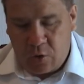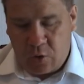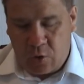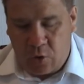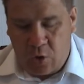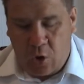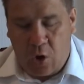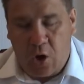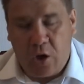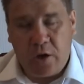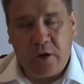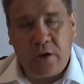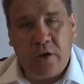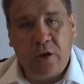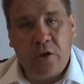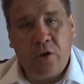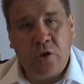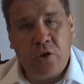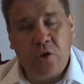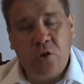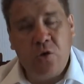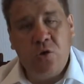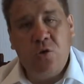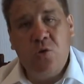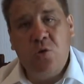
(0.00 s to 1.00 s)
God
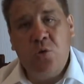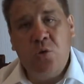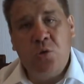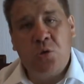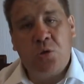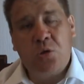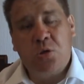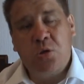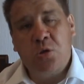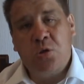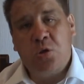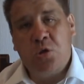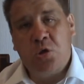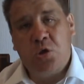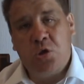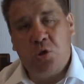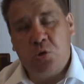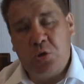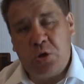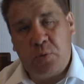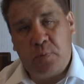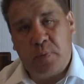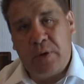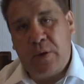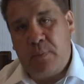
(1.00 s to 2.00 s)
used the
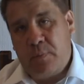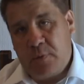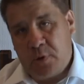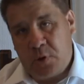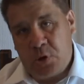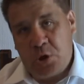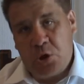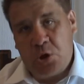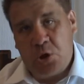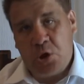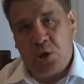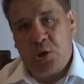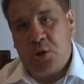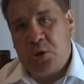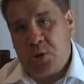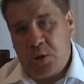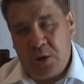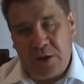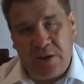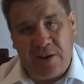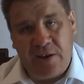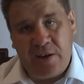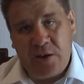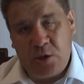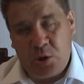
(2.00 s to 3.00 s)
Jewish people to judge
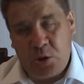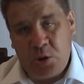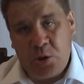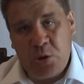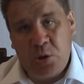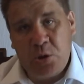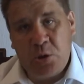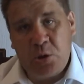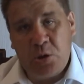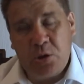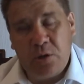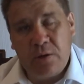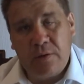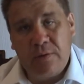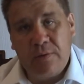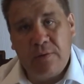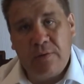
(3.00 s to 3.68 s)
the nations.